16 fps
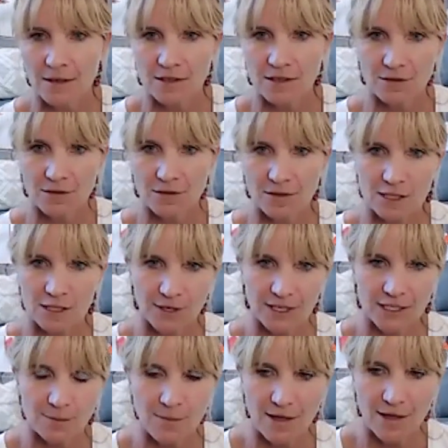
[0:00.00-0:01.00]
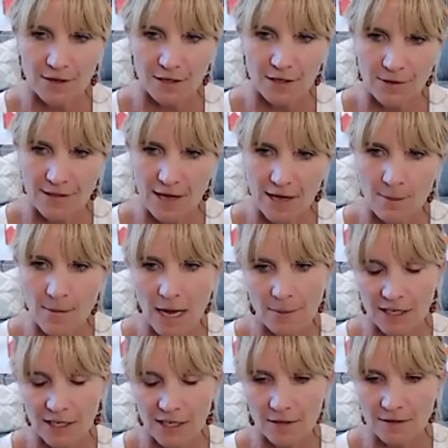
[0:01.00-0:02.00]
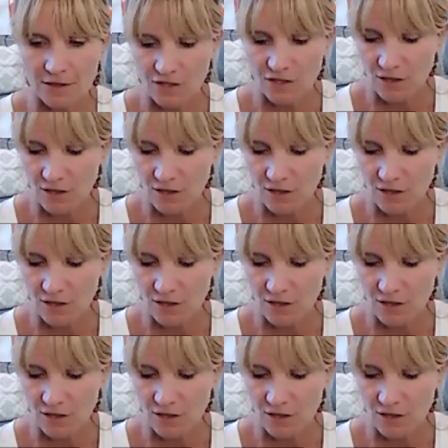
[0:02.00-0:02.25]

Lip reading: to experience motherhood without mom guilt.